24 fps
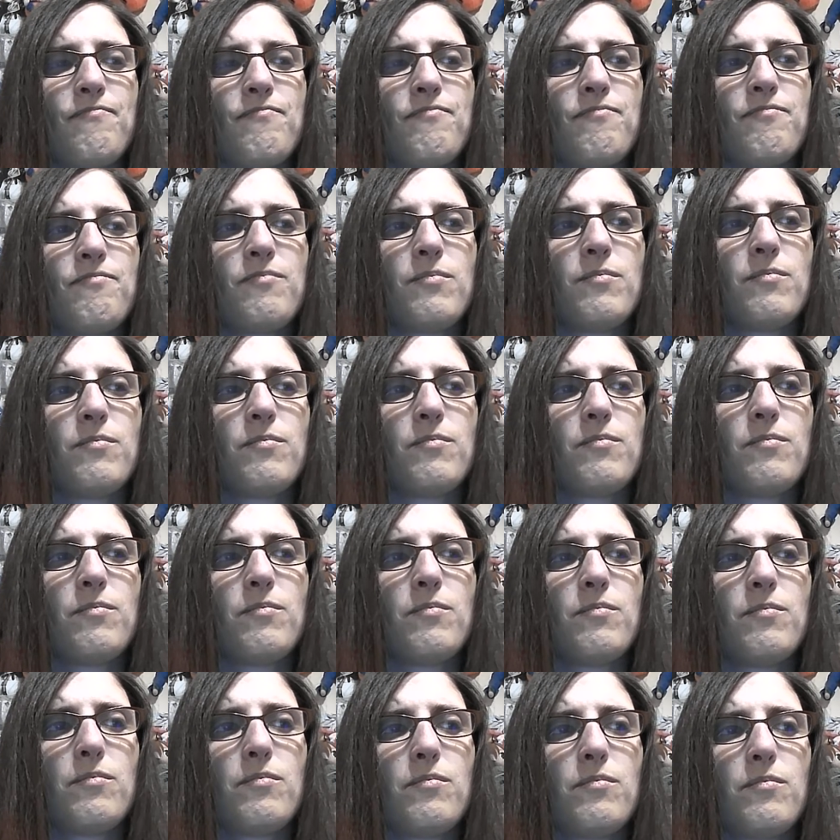
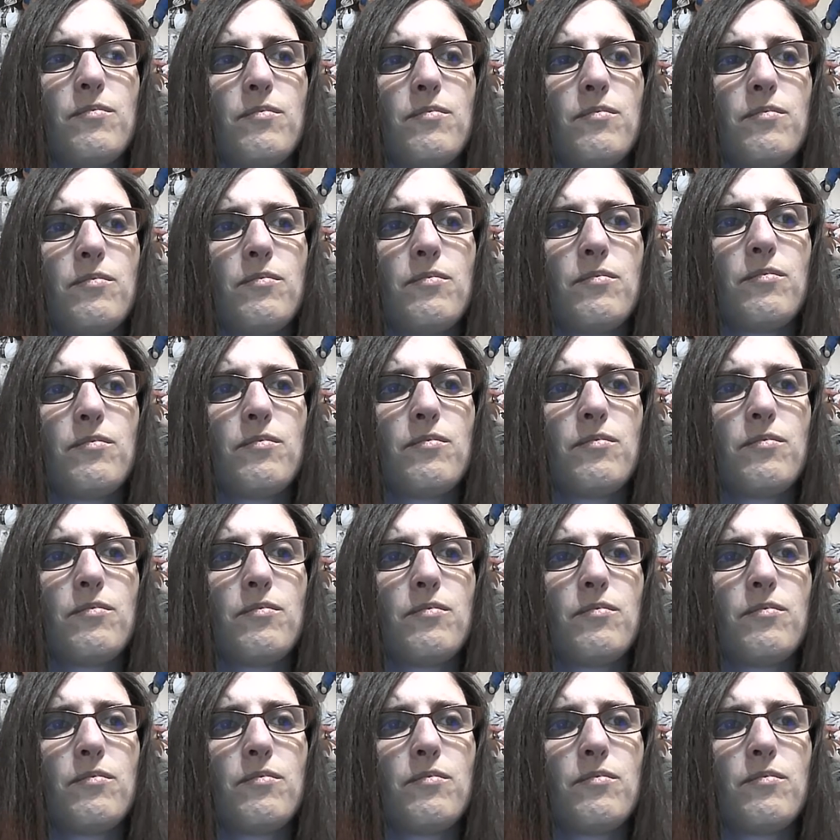(no one is talking)